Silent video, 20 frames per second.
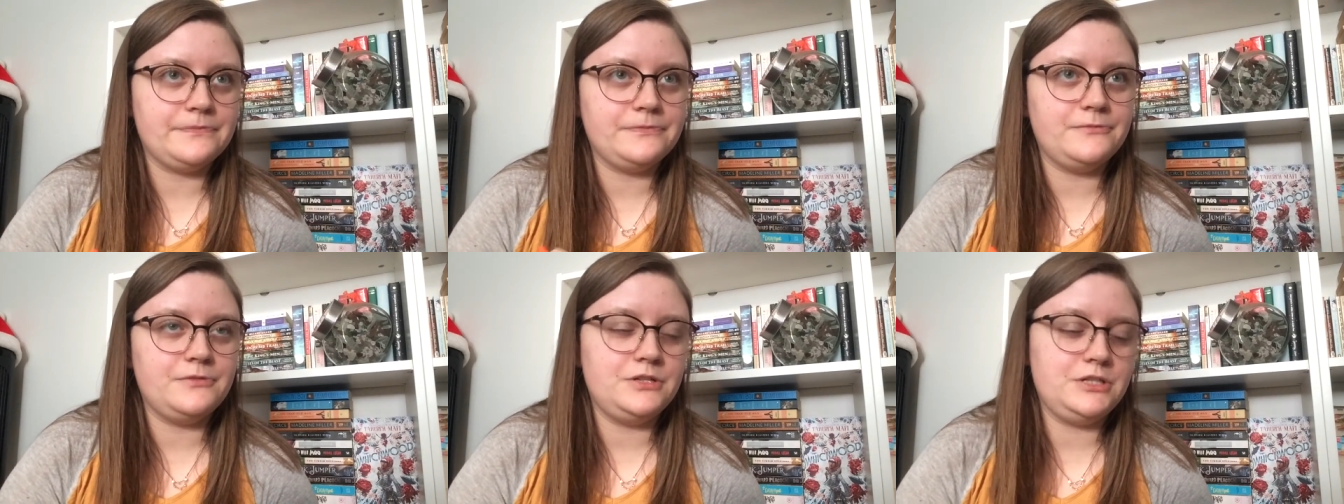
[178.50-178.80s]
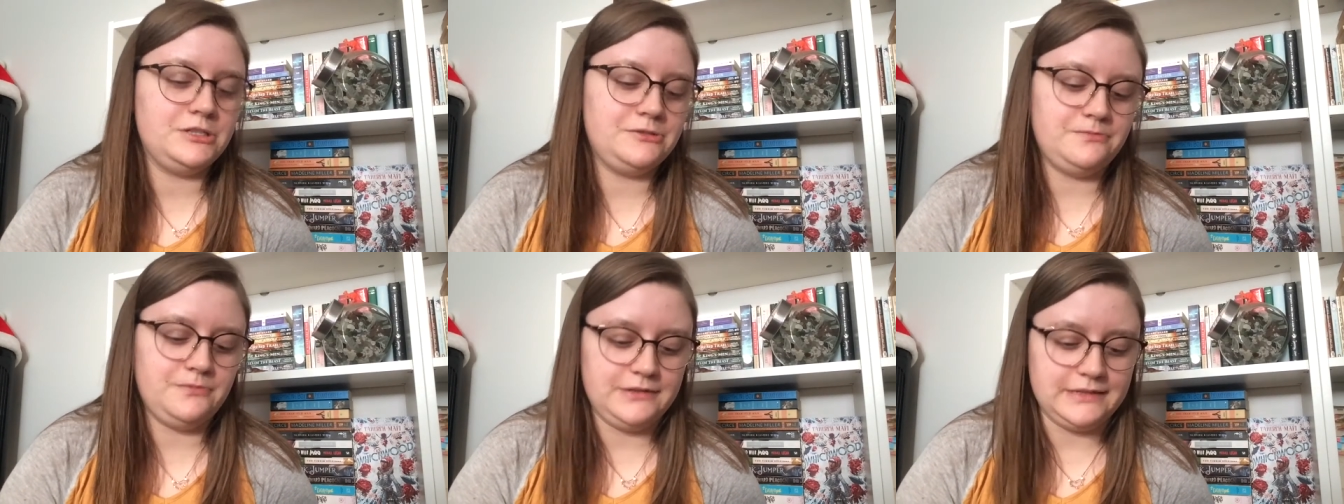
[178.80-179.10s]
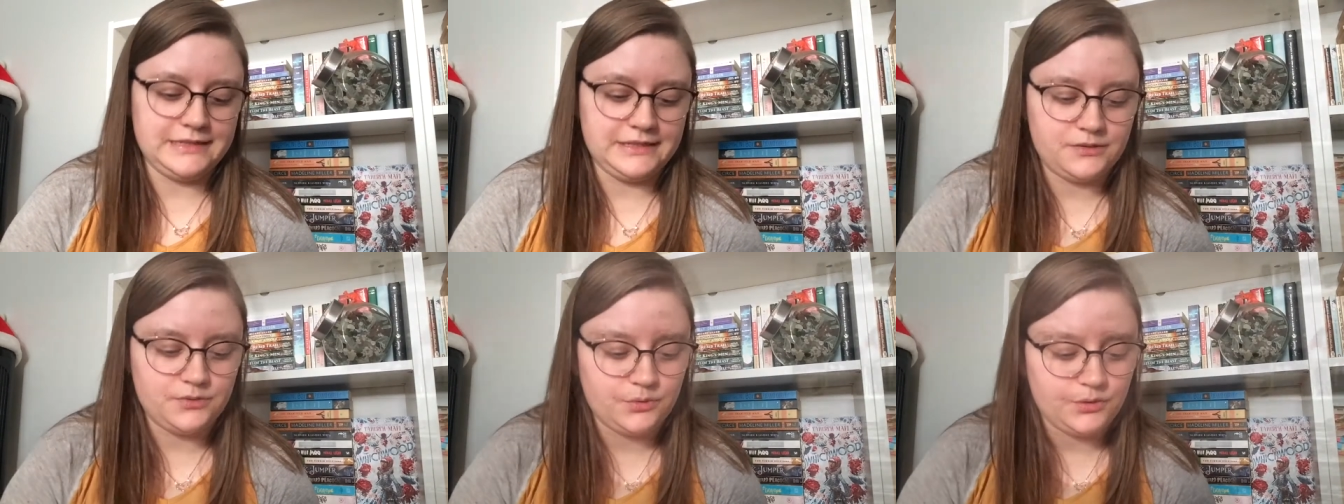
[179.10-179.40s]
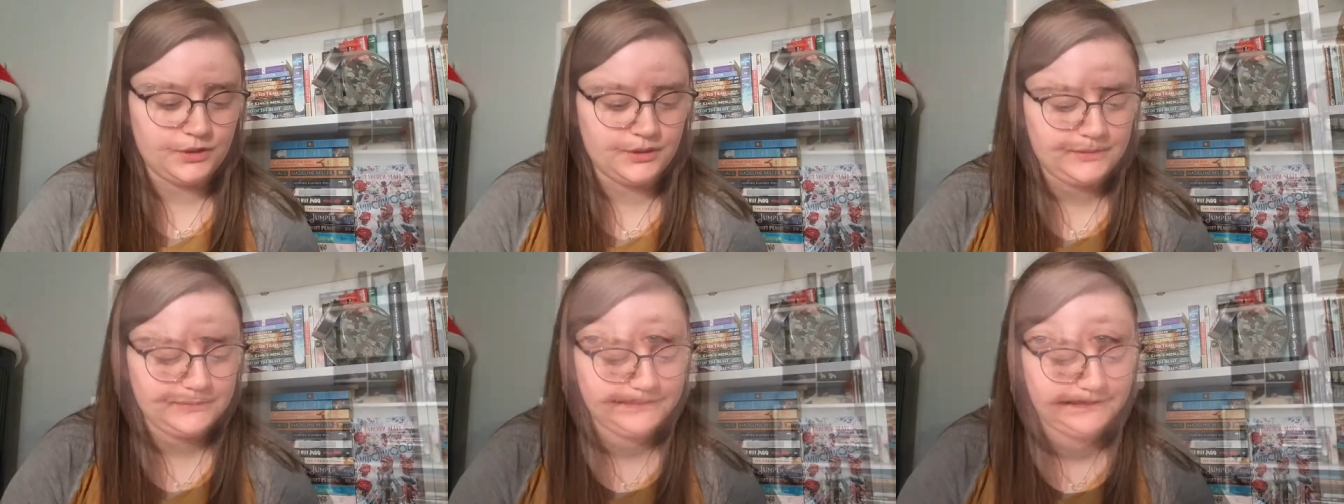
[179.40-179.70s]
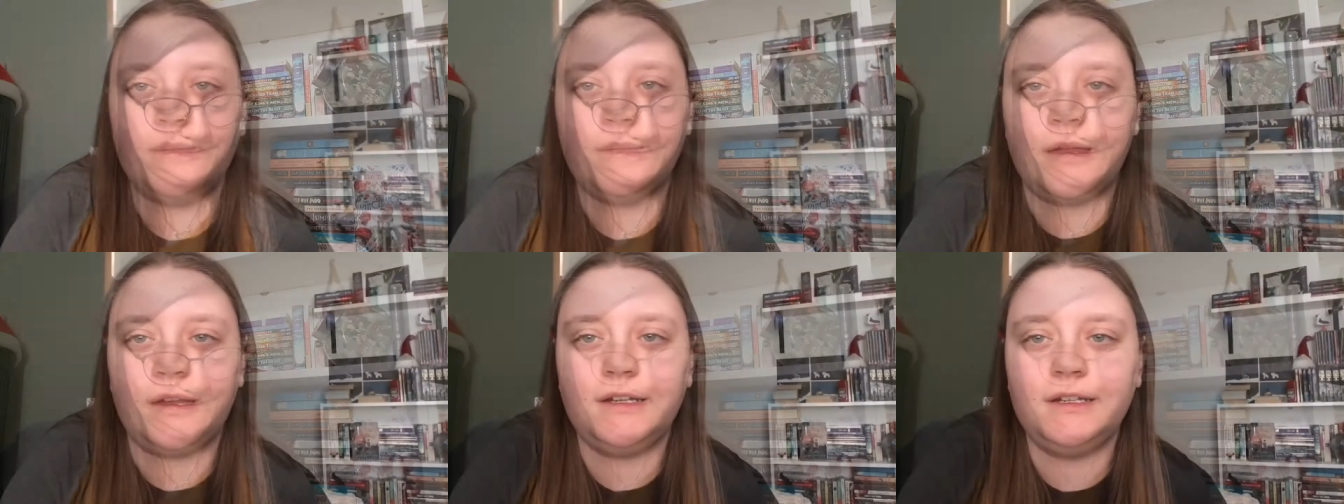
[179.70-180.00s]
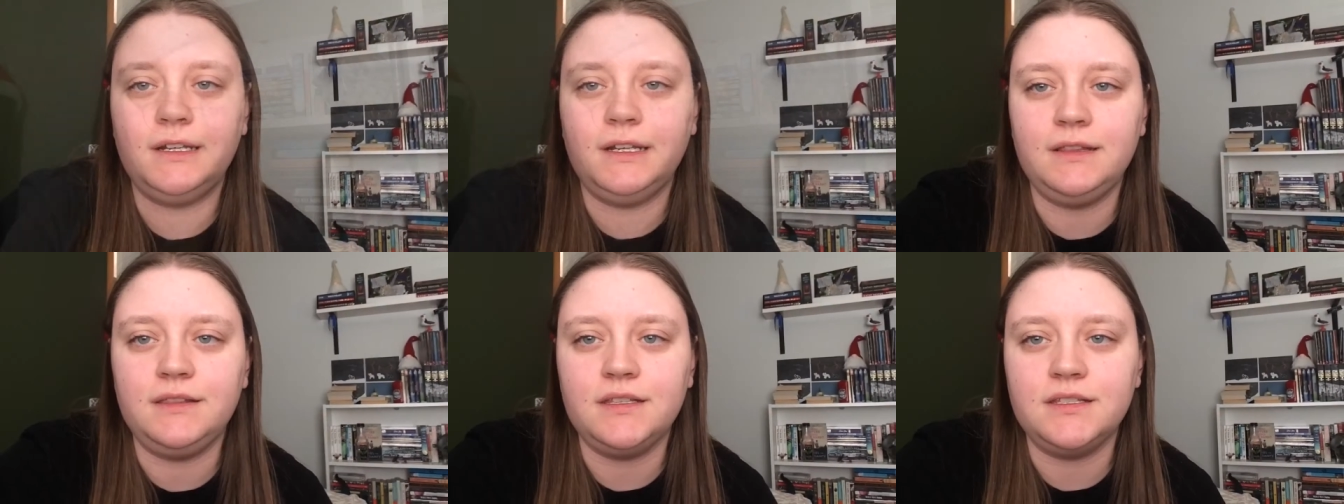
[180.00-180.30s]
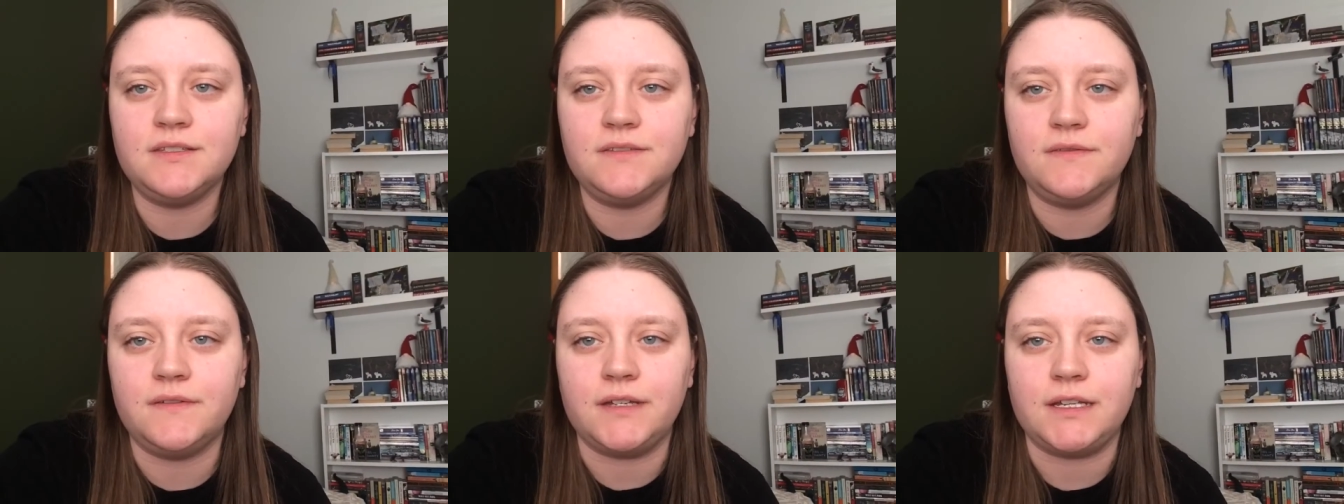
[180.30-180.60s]
which is pretty cool. So I'm editing
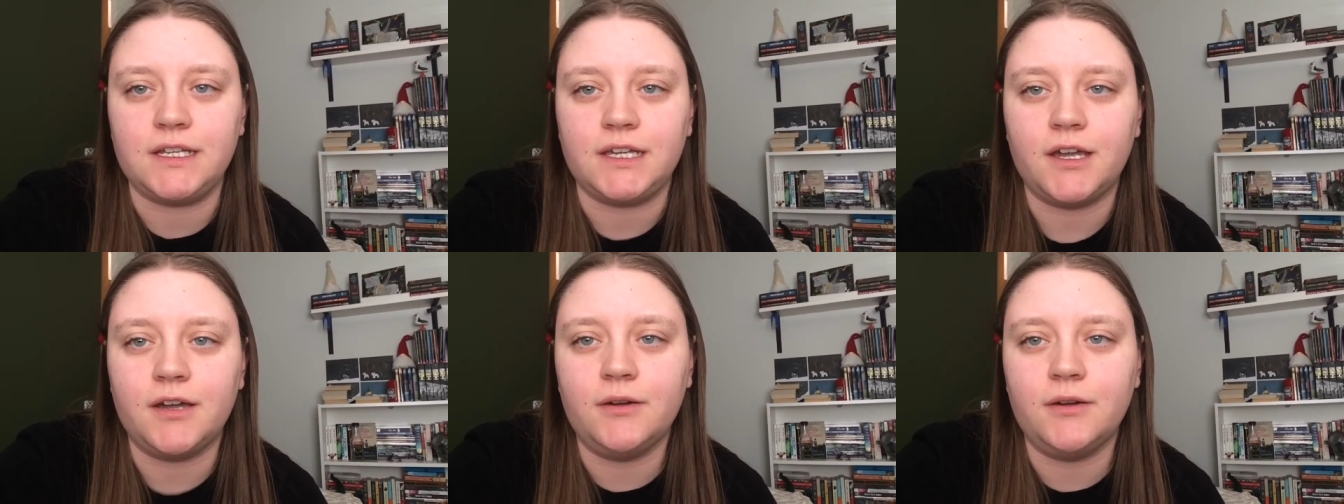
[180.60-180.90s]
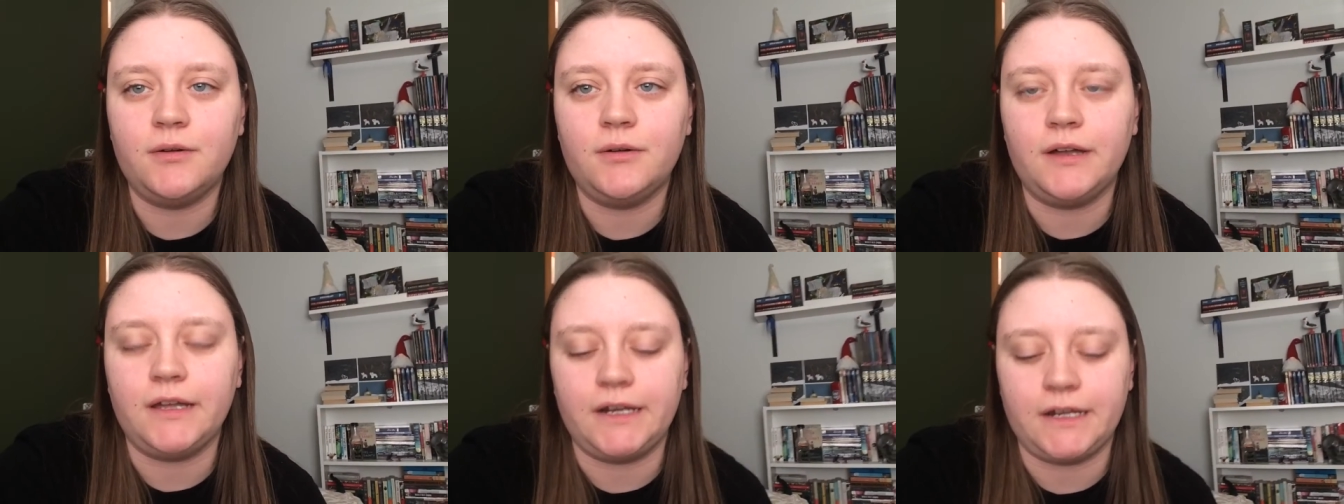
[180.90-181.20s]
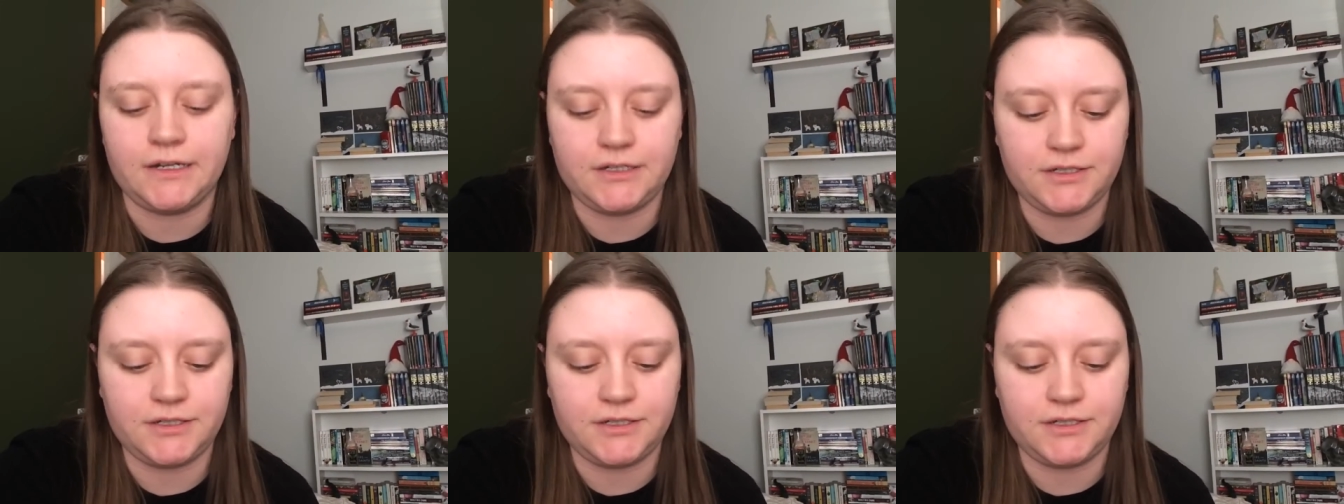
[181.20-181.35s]
this video, and I